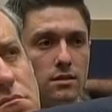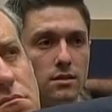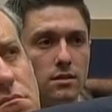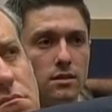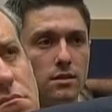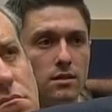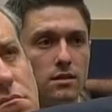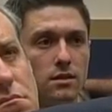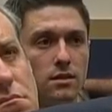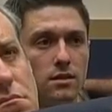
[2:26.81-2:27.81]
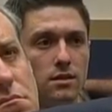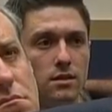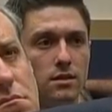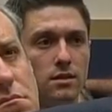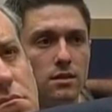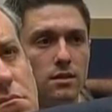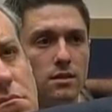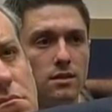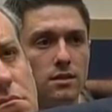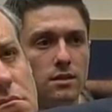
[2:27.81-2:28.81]

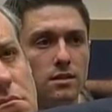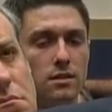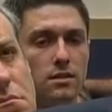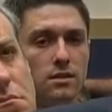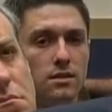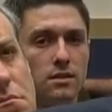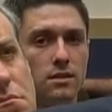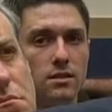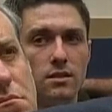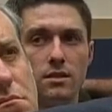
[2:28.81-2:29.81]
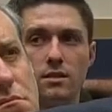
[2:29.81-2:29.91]
This person isn't speaking.